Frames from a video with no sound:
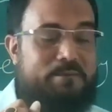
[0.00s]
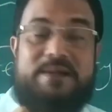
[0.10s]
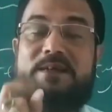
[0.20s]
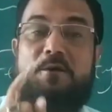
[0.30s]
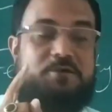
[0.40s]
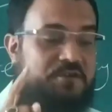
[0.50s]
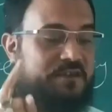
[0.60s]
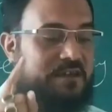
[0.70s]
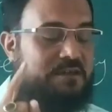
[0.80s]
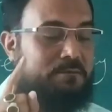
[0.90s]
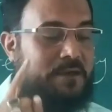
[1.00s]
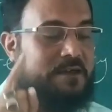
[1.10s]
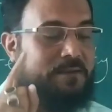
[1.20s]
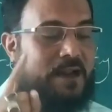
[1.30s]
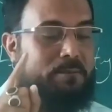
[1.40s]
but the author said,
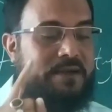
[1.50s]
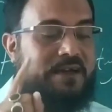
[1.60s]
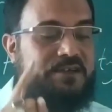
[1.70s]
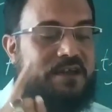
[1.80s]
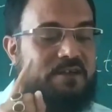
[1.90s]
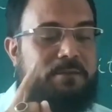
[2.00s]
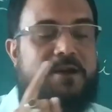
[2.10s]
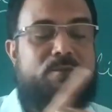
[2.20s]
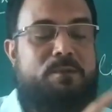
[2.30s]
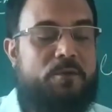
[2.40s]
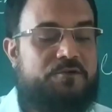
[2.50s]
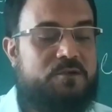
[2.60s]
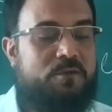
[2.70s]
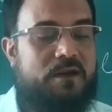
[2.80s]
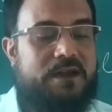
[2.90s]
but development itself cannot be
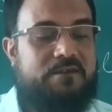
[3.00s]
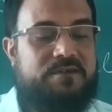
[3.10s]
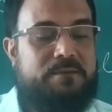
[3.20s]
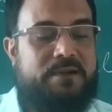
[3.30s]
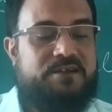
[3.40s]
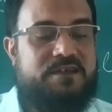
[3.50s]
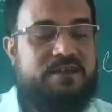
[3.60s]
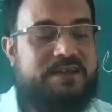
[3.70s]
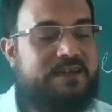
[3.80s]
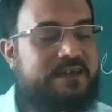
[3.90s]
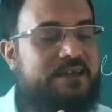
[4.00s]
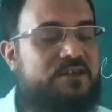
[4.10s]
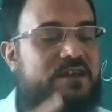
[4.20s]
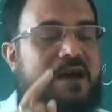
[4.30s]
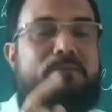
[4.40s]
possible if the present increase
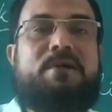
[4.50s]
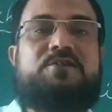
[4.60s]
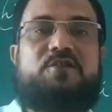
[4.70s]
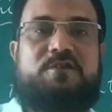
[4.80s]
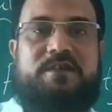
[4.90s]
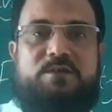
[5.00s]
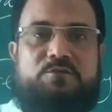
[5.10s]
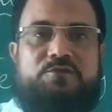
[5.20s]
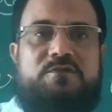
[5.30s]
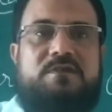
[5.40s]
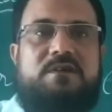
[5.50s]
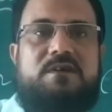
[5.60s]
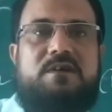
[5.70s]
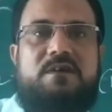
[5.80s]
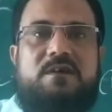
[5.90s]
in numbers continues.
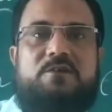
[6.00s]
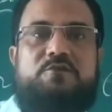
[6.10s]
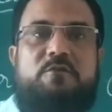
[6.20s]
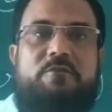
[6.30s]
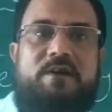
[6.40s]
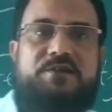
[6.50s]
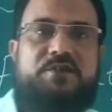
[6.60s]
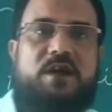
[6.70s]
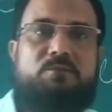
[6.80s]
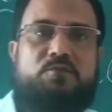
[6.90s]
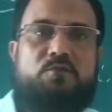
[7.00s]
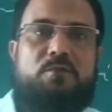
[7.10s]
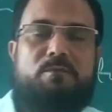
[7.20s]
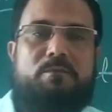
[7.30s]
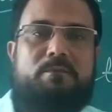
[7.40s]
So first you have
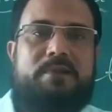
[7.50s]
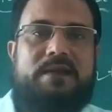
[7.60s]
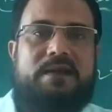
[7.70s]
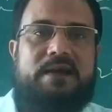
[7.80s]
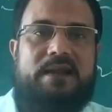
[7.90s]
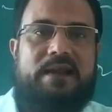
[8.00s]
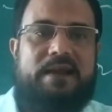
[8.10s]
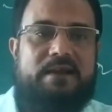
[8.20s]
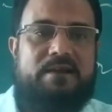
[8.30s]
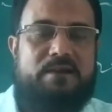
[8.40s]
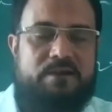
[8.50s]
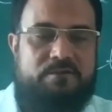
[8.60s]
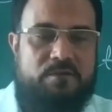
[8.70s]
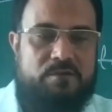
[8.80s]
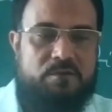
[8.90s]
to bring an end,
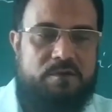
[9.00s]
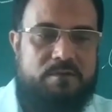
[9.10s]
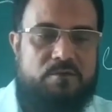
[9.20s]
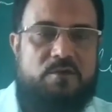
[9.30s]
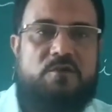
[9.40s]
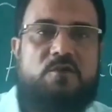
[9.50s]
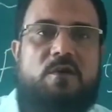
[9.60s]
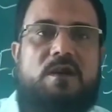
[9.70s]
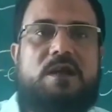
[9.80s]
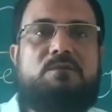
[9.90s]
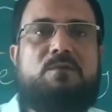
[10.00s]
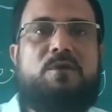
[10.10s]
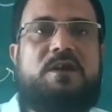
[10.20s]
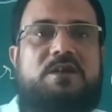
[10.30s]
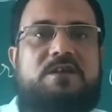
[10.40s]
you have to control, you have to
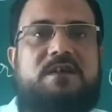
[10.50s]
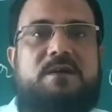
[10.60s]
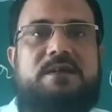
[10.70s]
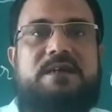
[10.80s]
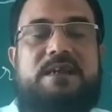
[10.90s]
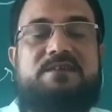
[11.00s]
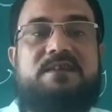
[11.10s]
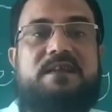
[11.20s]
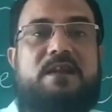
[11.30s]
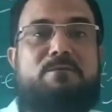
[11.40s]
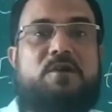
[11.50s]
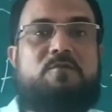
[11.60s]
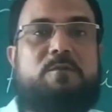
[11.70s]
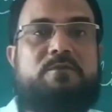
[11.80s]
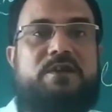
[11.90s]
monitor the increase in the number
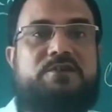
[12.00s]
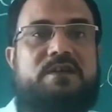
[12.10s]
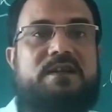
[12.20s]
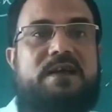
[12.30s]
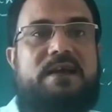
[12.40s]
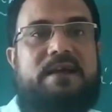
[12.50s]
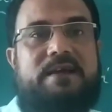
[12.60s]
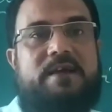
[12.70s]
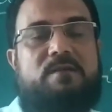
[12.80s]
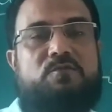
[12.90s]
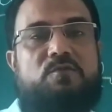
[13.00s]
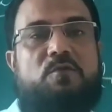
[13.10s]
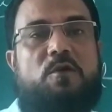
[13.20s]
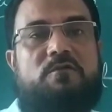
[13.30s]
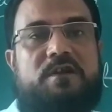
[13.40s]
of population, you have to
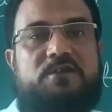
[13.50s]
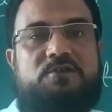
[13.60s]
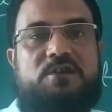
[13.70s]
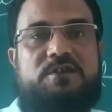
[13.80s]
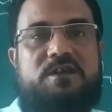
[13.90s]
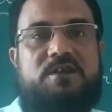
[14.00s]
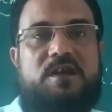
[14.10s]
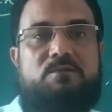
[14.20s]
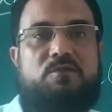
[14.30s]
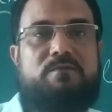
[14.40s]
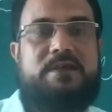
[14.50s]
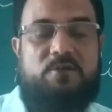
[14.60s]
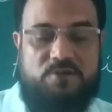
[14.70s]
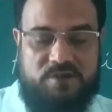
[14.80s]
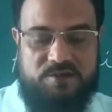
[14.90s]
go for education, you have to be
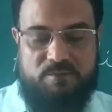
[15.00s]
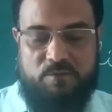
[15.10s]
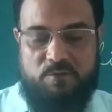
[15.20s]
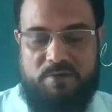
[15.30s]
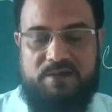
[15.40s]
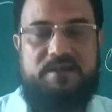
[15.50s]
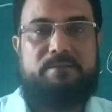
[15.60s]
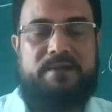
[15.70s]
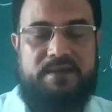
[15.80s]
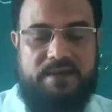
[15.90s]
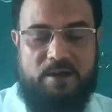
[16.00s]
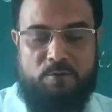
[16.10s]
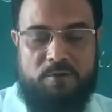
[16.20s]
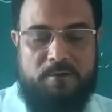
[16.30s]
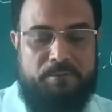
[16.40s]
conscious about what is happening
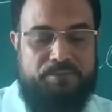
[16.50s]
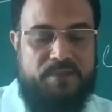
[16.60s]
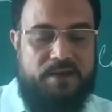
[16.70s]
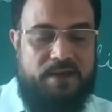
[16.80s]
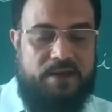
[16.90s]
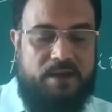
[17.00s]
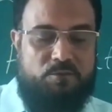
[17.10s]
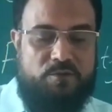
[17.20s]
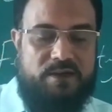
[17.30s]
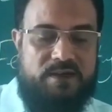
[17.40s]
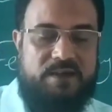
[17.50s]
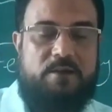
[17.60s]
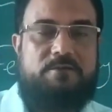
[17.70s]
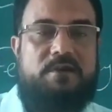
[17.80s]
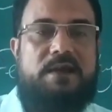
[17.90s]
around, you have to take care
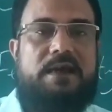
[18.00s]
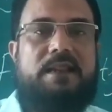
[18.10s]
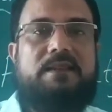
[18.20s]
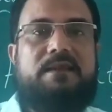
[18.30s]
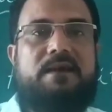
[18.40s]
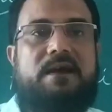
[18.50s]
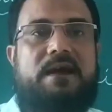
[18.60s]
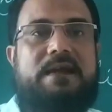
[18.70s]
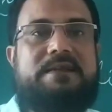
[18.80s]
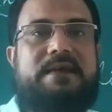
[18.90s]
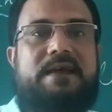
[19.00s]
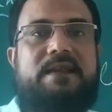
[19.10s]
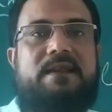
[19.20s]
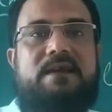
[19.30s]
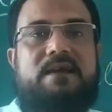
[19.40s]
of your health, and
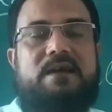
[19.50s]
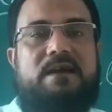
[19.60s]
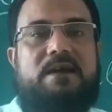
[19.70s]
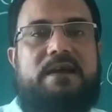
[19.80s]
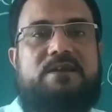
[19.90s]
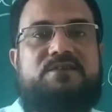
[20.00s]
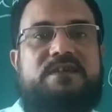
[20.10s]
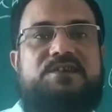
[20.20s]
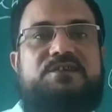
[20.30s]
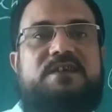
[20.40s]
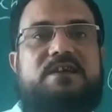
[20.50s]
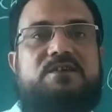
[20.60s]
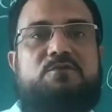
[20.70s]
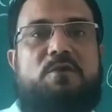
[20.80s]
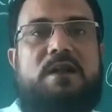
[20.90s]
then as these
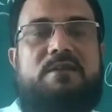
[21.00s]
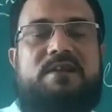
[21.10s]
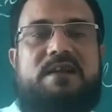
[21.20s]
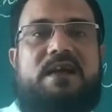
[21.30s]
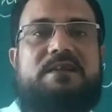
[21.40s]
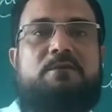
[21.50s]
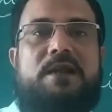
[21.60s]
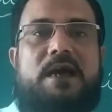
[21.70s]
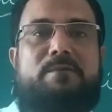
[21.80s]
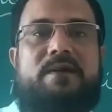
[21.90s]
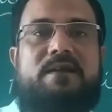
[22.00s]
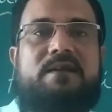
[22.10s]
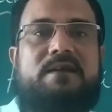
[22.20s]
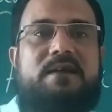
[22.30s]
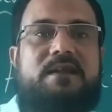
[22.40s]
things one after another will
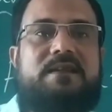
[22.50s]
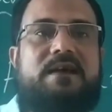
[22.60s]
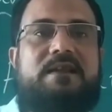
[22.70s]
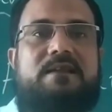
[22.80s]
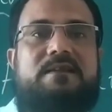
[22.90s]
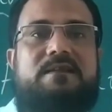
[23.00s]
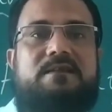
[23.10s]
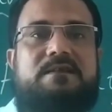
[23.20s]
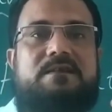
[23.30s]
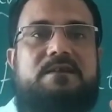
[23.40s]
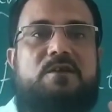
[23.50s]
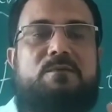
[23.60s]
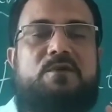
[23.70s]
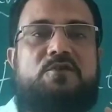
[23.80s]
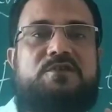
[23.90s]
happen, then you will
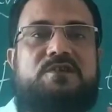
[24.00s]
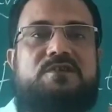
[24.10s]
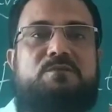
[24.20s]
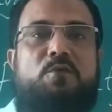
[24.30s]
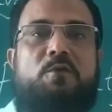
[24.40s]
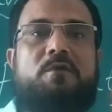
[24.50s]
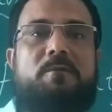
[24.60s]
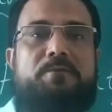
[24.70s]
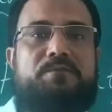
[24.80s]
be conscious more